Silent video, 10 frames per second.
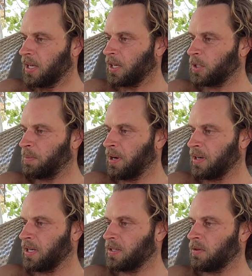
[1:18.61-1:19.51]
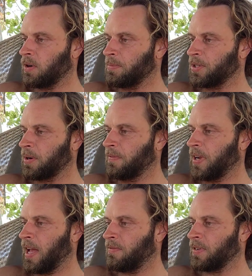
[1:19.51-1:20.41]
experience, or observe
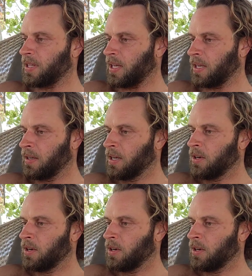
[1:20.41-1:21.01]
everything,